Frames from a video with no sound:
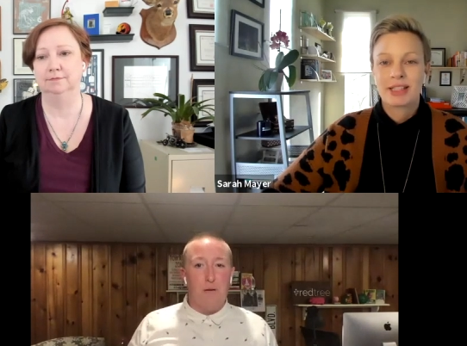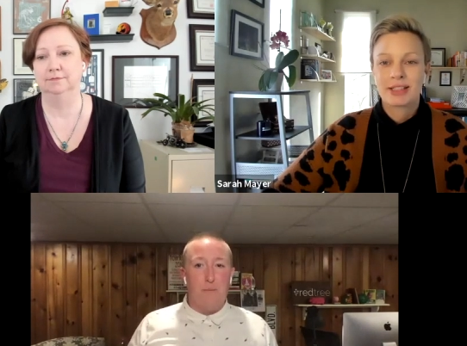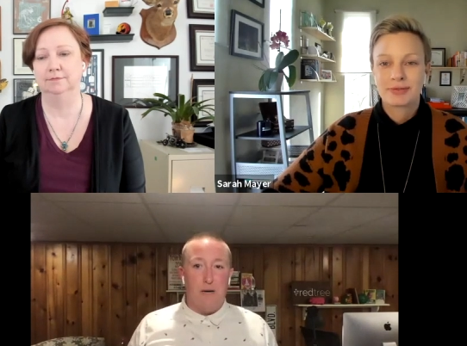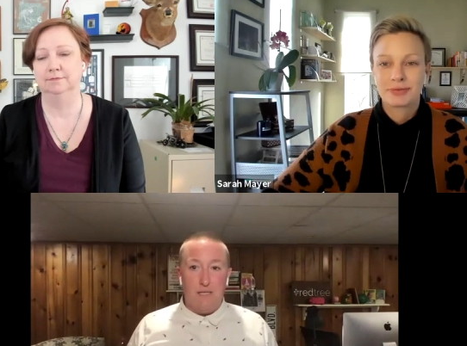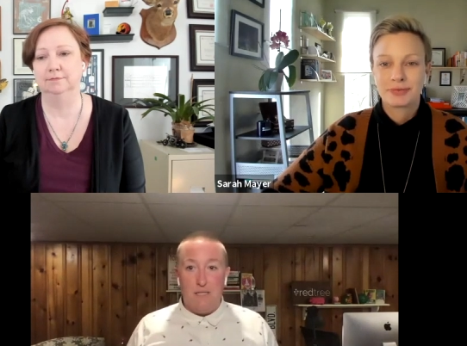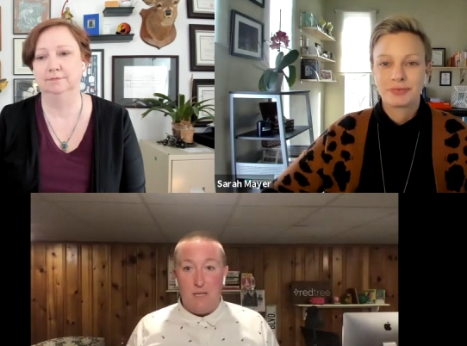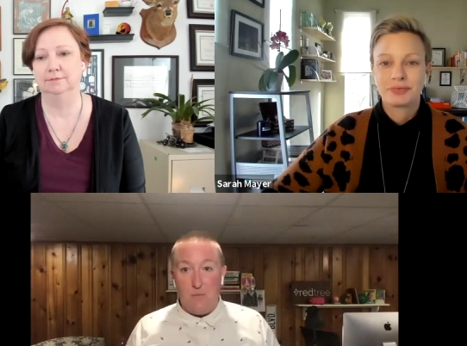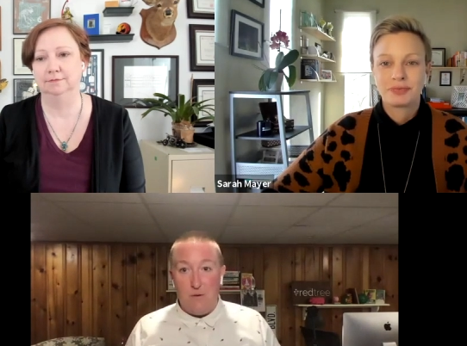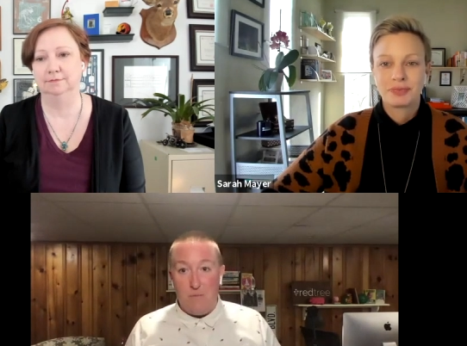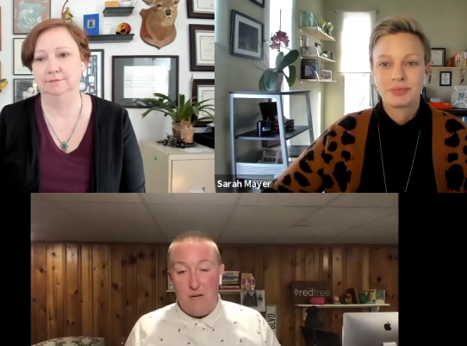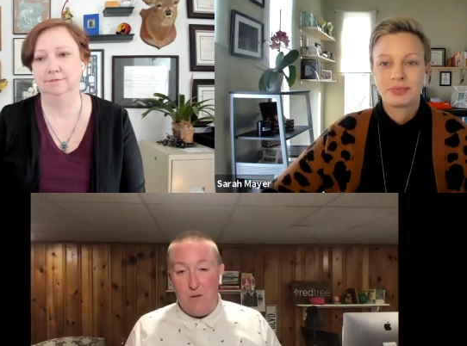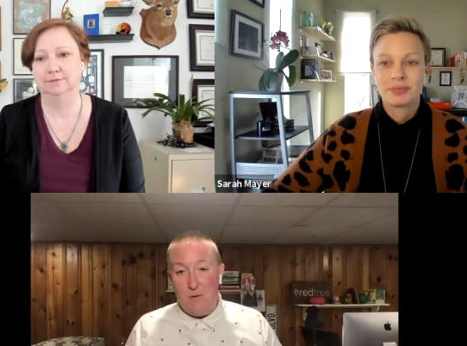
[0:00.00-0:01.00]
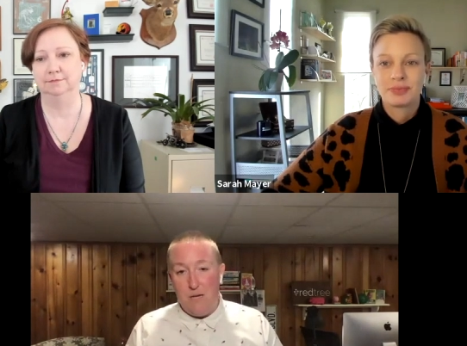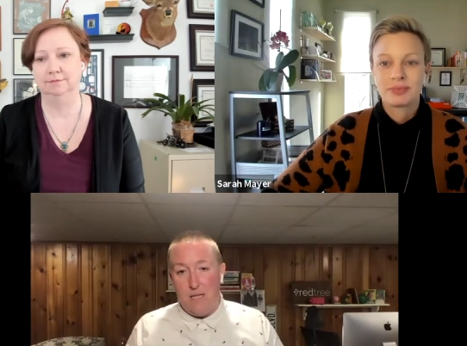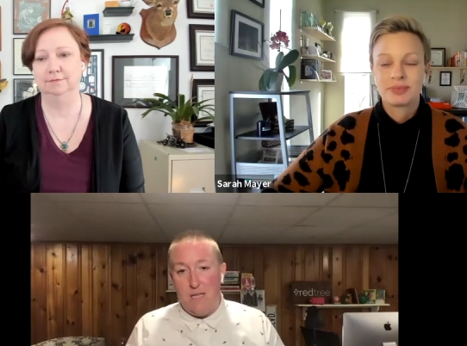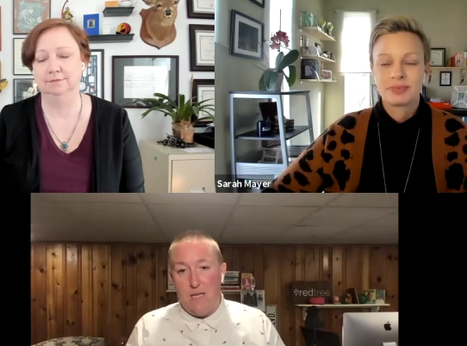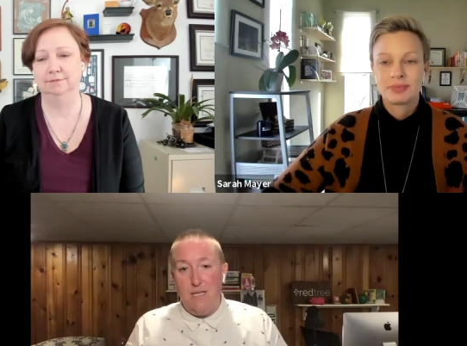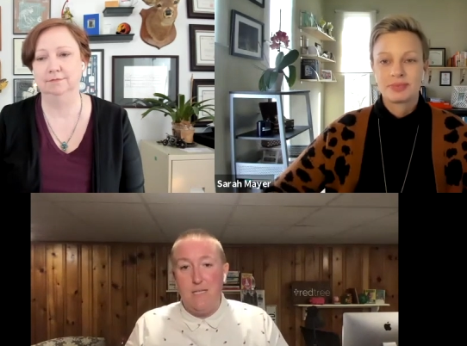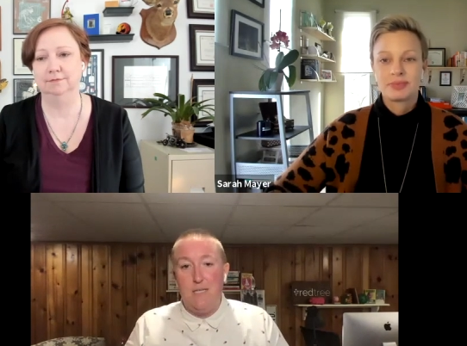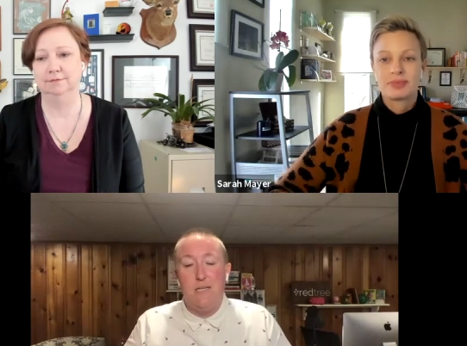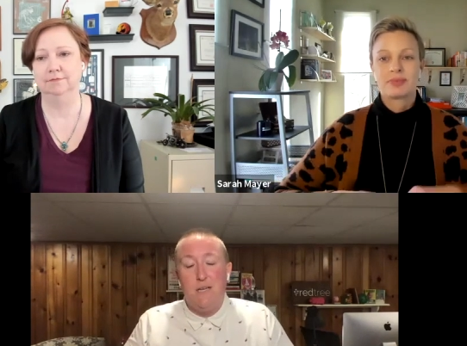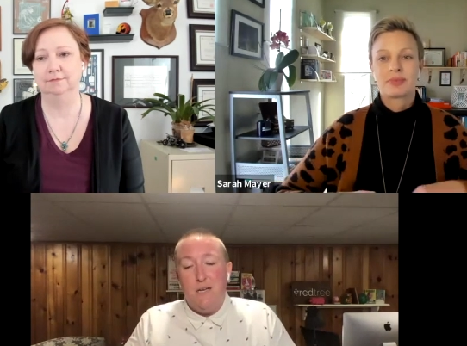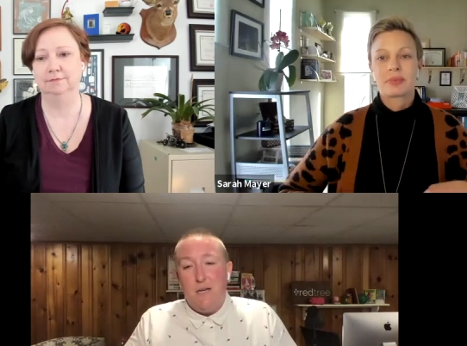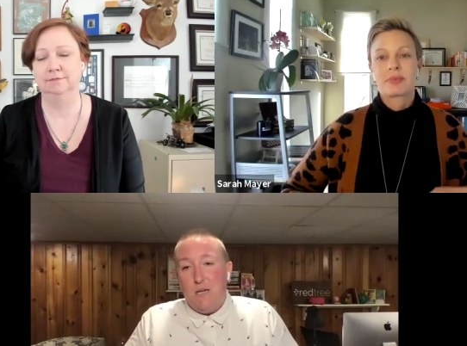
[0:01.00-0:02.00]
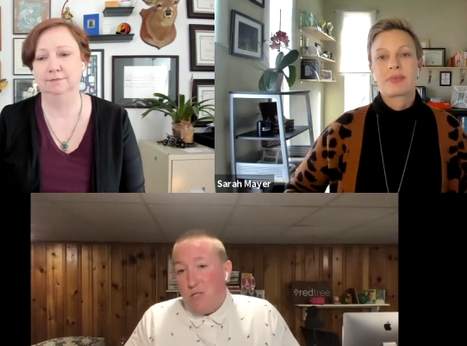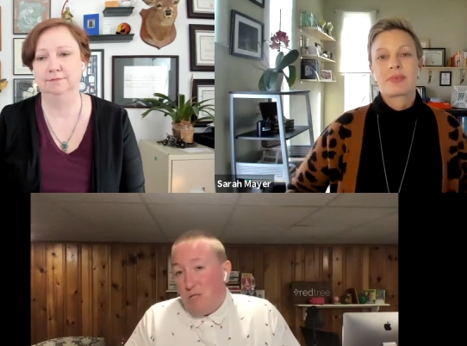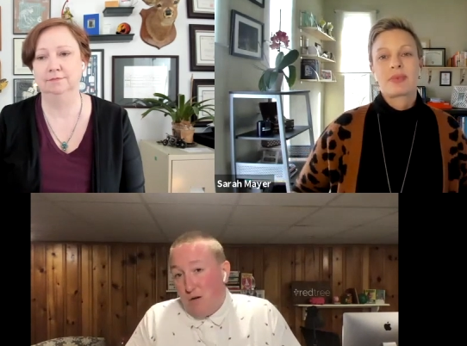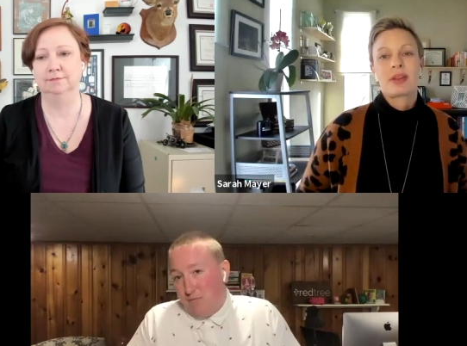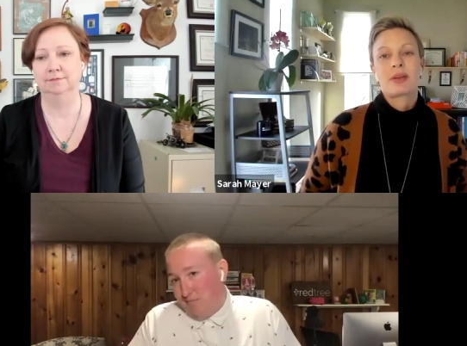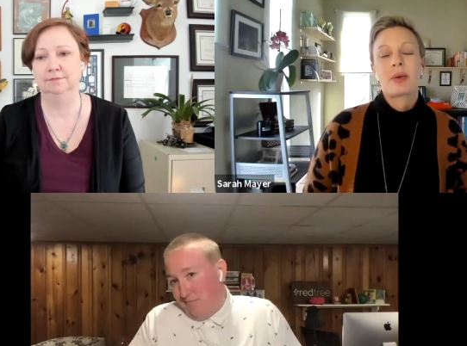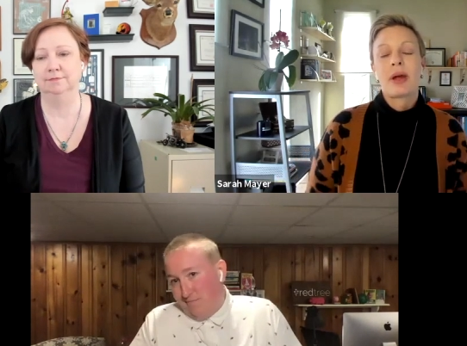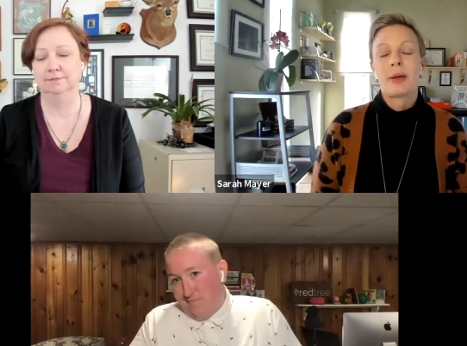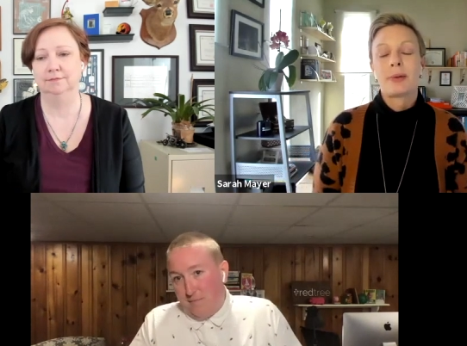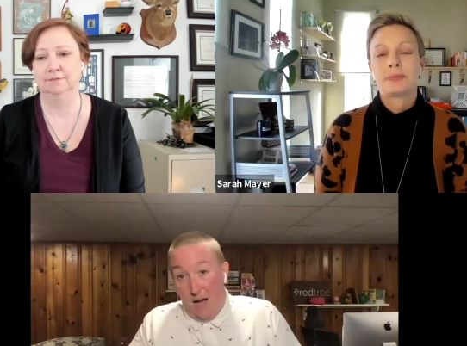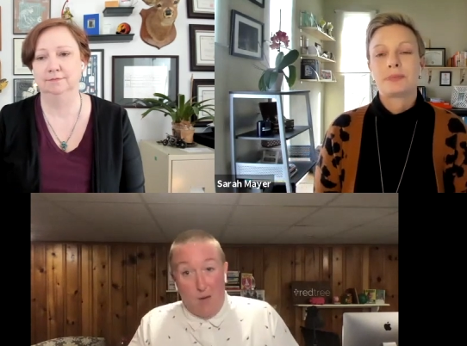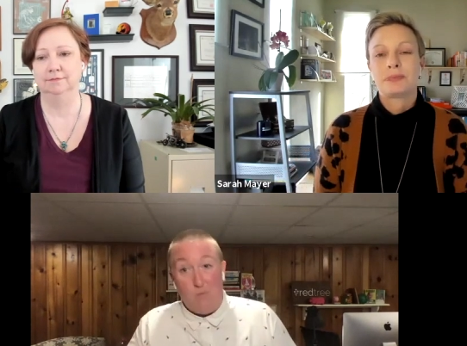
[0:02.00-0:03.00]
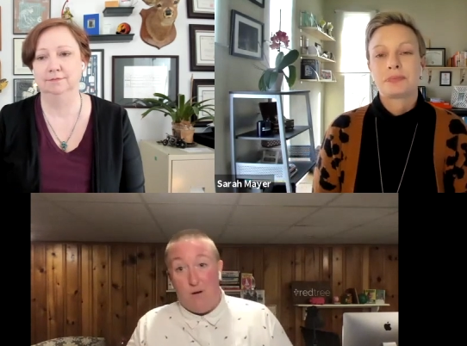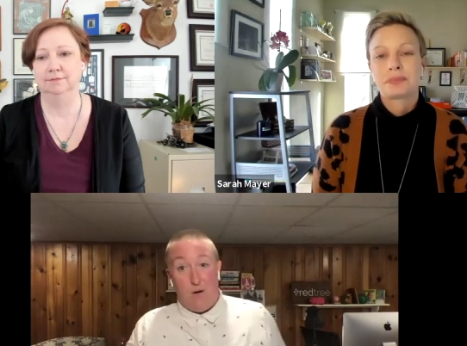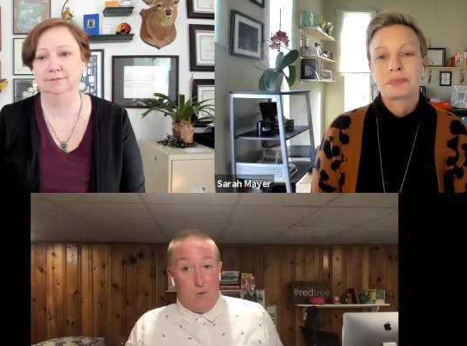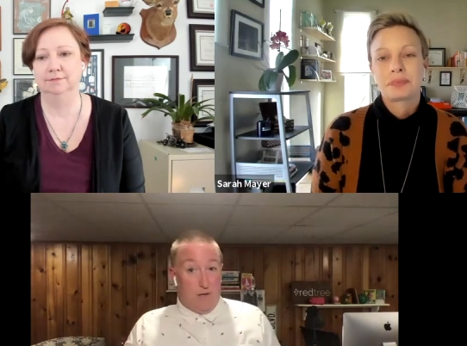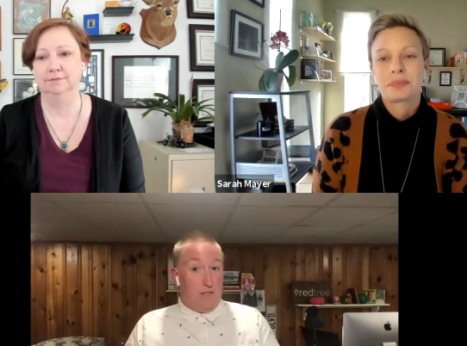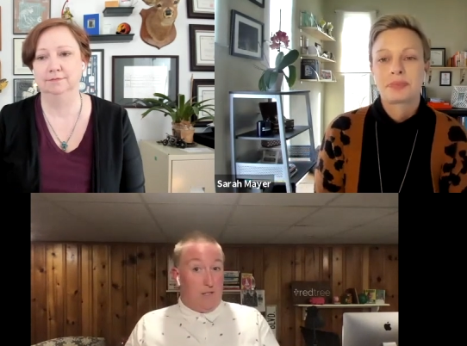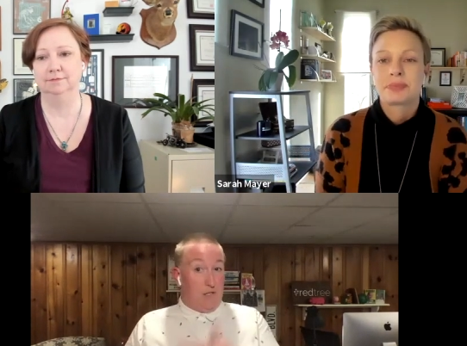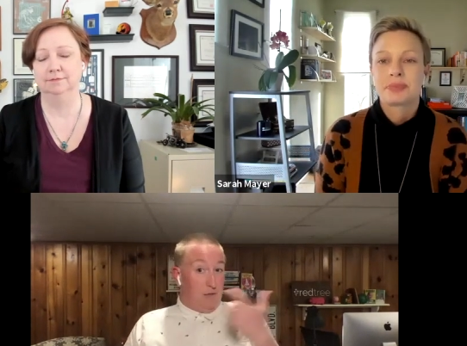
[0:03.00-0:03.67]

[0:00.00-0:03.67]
Speaker 1: three months that we've been doing this. So right. I want to coin the